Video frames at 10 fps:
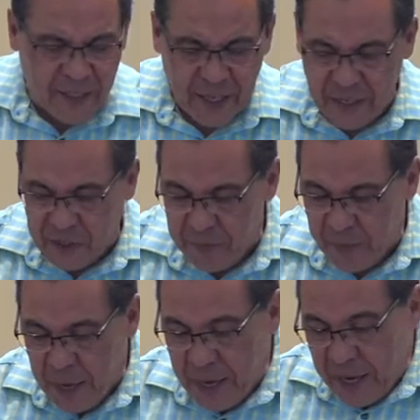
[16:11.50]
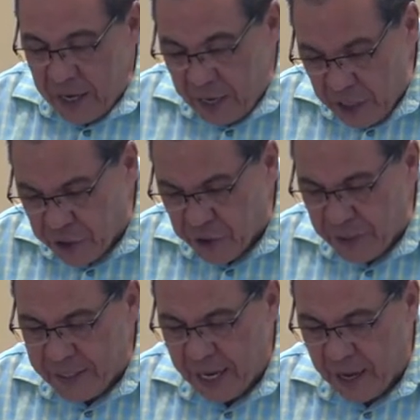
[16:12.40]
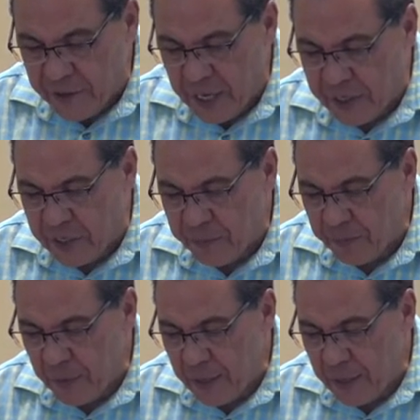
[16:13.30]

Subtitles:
us this, history tells us